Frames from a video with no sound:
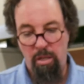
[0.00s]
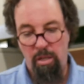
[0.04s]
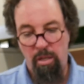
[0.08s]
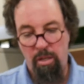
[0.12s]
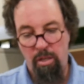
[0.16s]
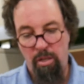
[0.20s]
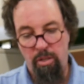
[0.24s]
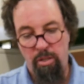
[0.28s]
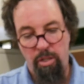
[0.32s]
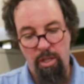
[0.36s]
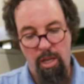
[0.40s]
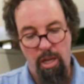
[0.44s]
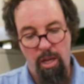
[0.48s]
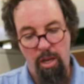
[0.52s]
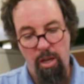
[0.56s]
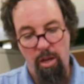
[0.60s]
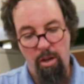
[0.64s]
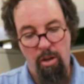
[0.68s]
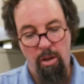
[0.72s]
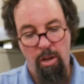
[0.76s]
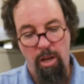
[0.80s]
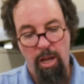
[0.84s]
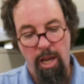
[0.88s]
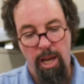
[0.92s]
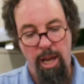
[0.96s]

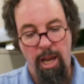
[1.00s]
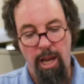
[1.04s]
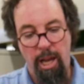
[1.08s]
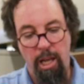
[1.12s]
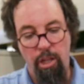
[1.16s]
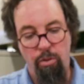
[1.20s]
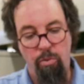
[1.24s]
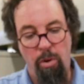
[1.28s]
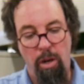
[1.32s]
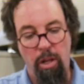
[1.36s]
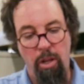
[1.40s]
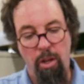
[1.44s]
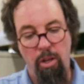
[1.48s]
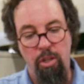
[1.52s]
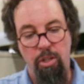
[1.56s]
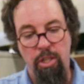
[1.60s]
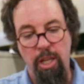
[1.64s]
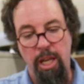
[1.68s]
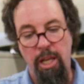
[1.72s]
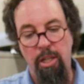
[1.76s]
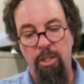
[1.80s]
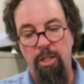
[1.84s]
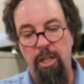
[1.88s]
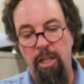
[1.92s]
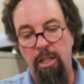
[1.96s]
So it's one of those
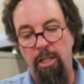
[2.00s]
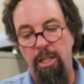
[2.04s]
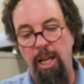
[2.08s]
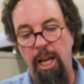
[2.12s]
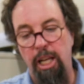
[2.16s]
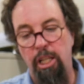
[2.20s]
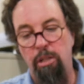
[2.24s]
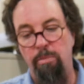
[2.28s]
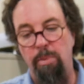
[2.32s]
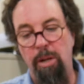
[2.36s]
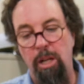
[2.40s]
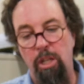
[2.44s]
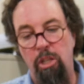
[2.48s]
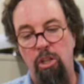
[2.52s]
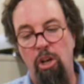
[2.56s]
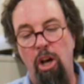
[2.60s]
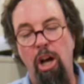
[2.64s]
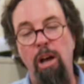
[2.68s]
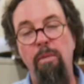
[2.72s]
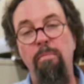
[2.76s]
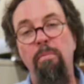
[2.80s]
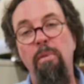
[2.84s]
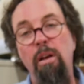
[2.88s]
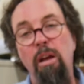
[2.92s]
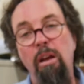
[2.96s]
things that takes a bit of
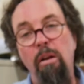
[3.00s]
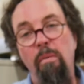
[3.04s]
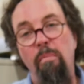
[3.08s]
time,